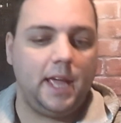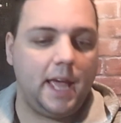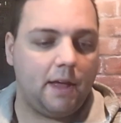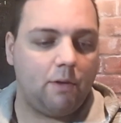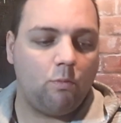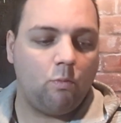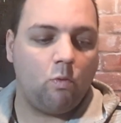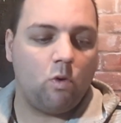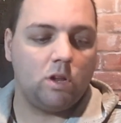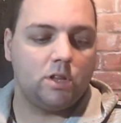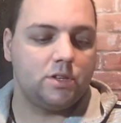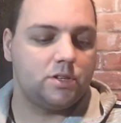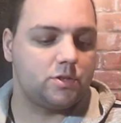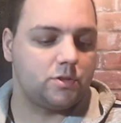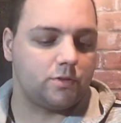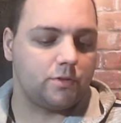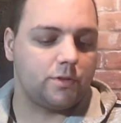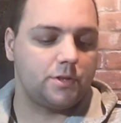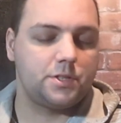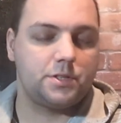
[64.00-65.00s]
had one
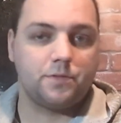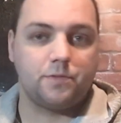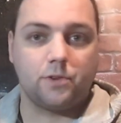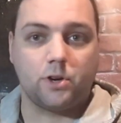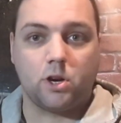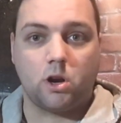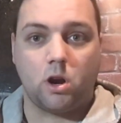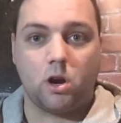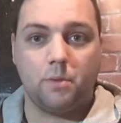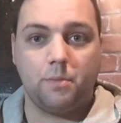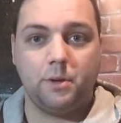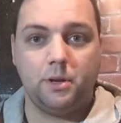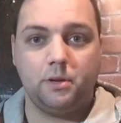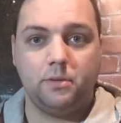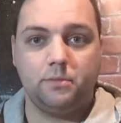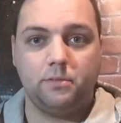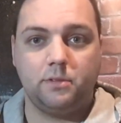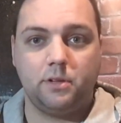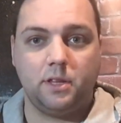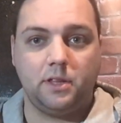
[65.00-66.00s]
source for
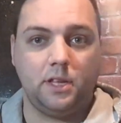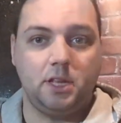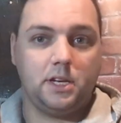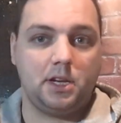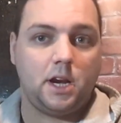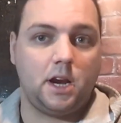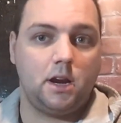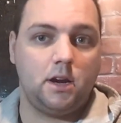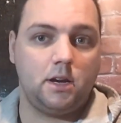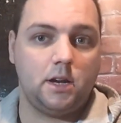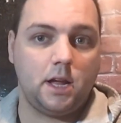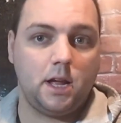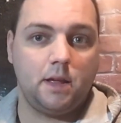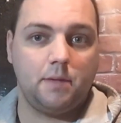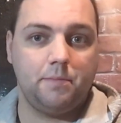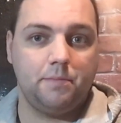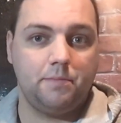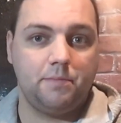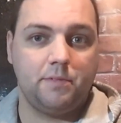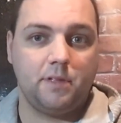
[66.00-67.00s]
carbon in the entire
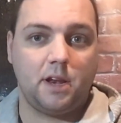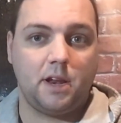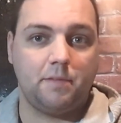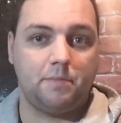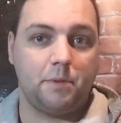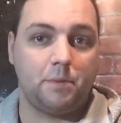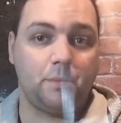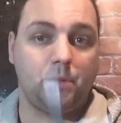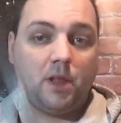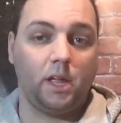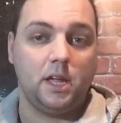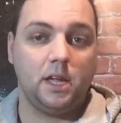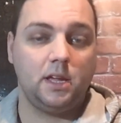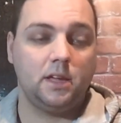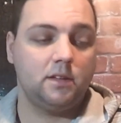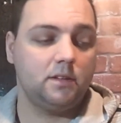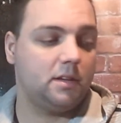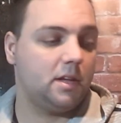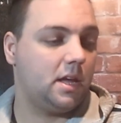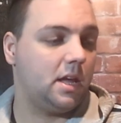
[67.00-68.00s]
time that I've been
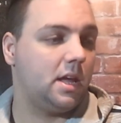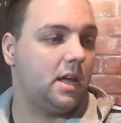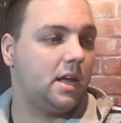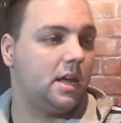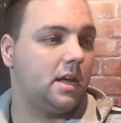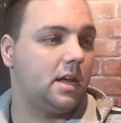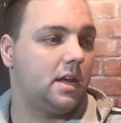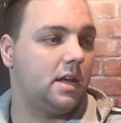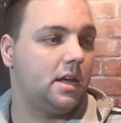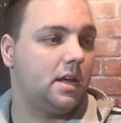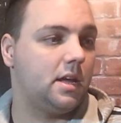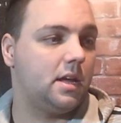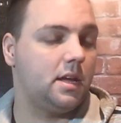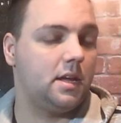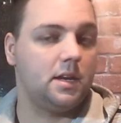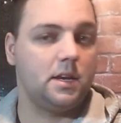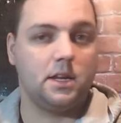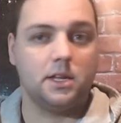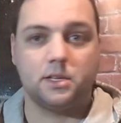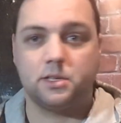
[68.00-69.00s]
playing,
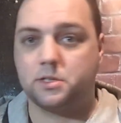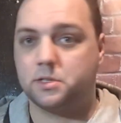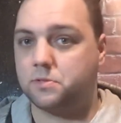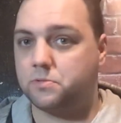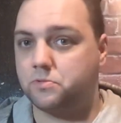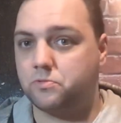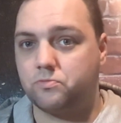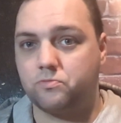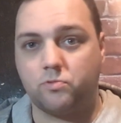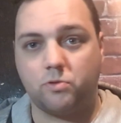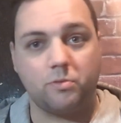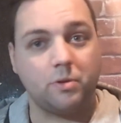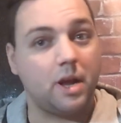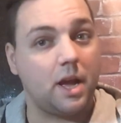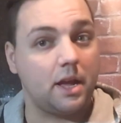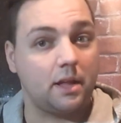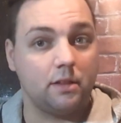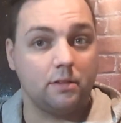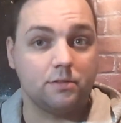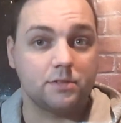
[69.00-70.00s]
and it's from a
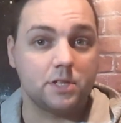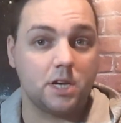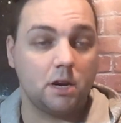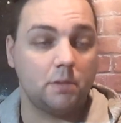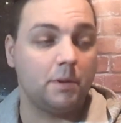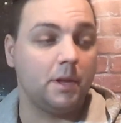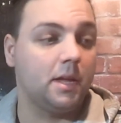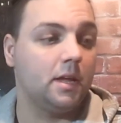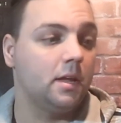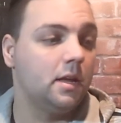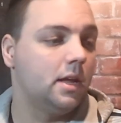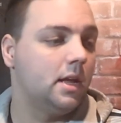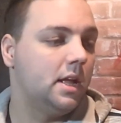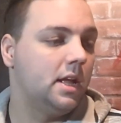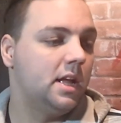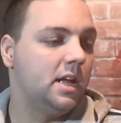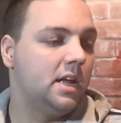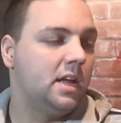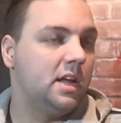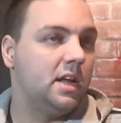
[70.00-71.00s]
guy who lives near me.
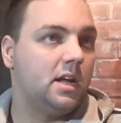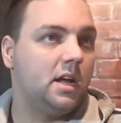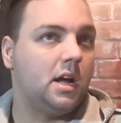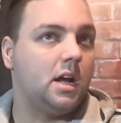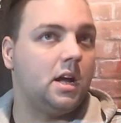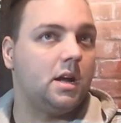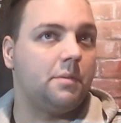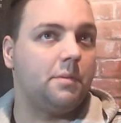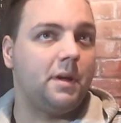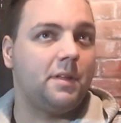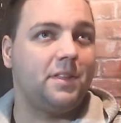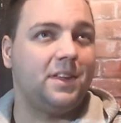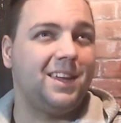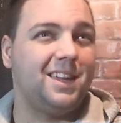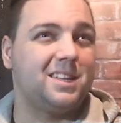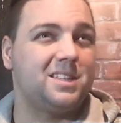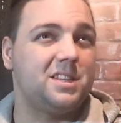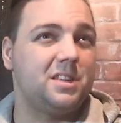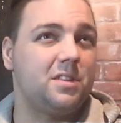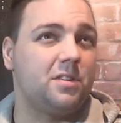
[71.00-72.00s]
I think
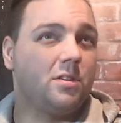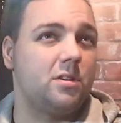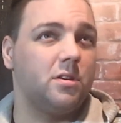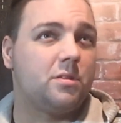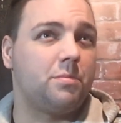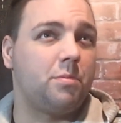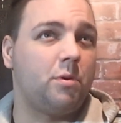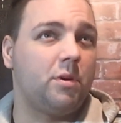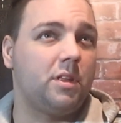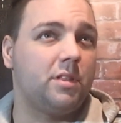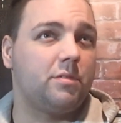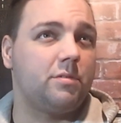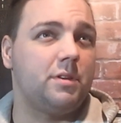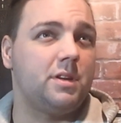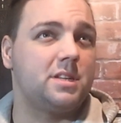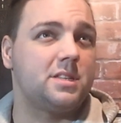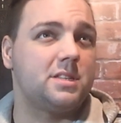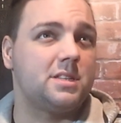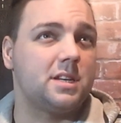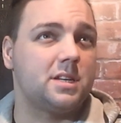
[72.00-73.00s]
it's either
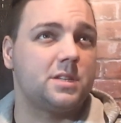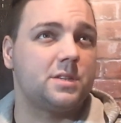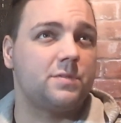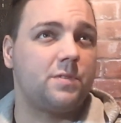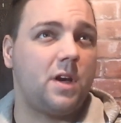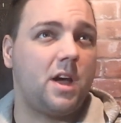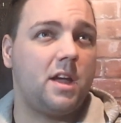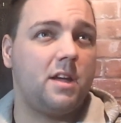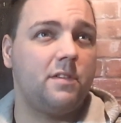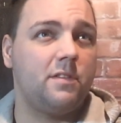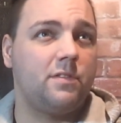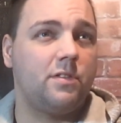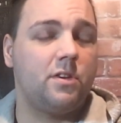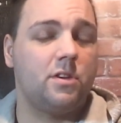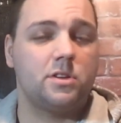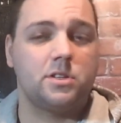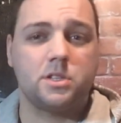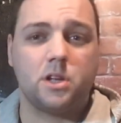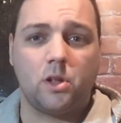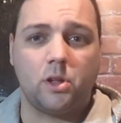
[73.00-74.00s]

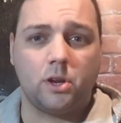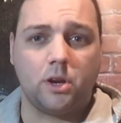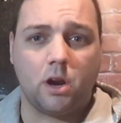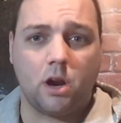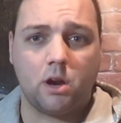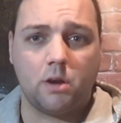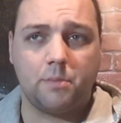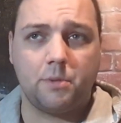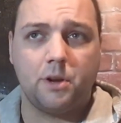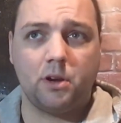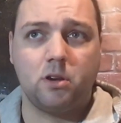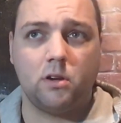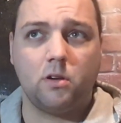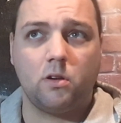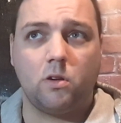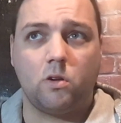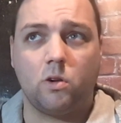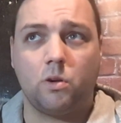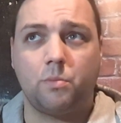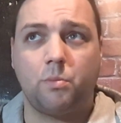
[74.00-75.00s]
0.365 solid
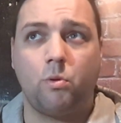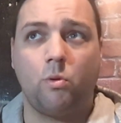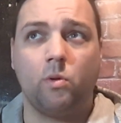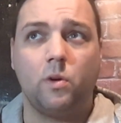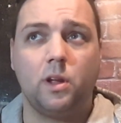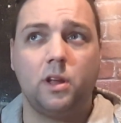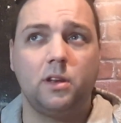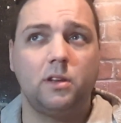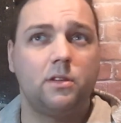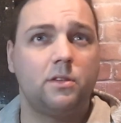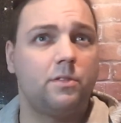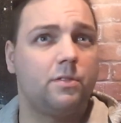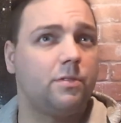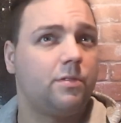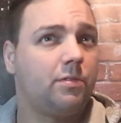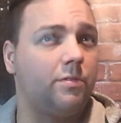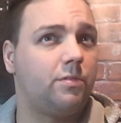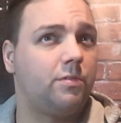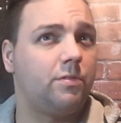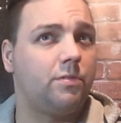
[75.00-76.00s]
carbon or
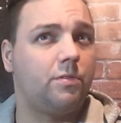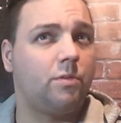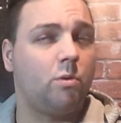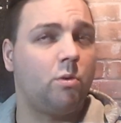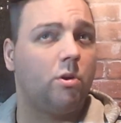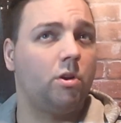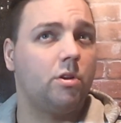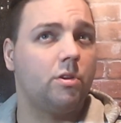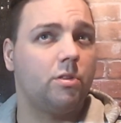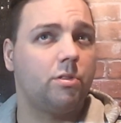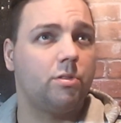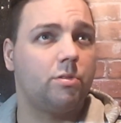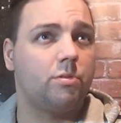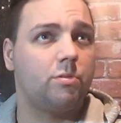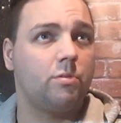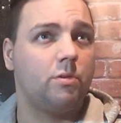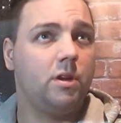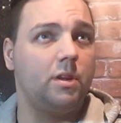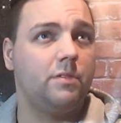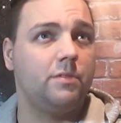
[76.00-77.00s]

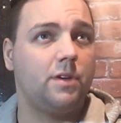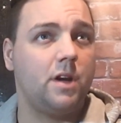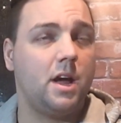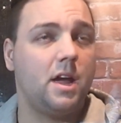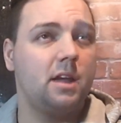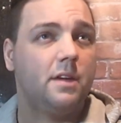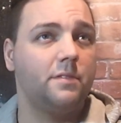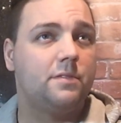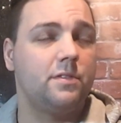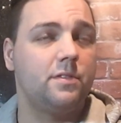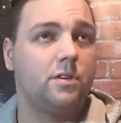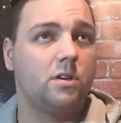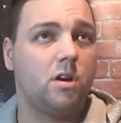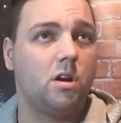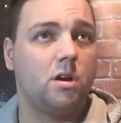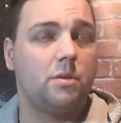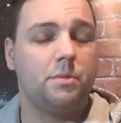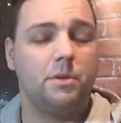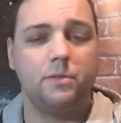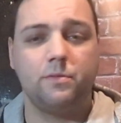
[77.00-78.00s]
0.435
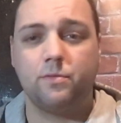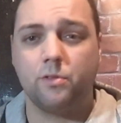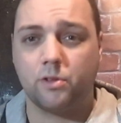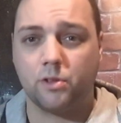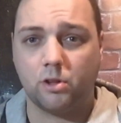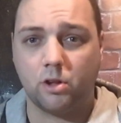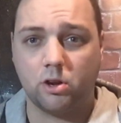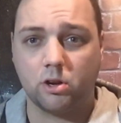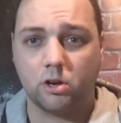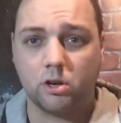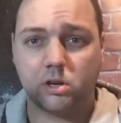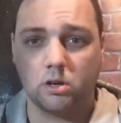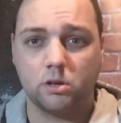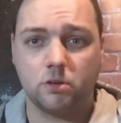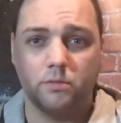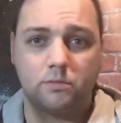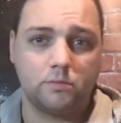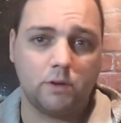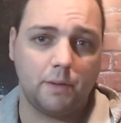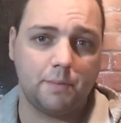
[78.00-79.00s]
carbon for longer
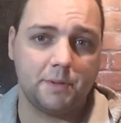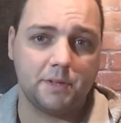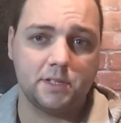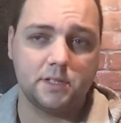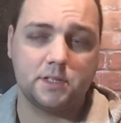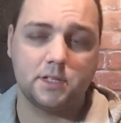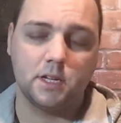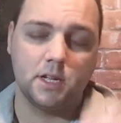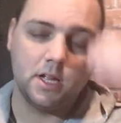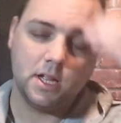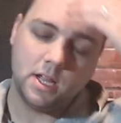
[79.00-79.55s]
weapons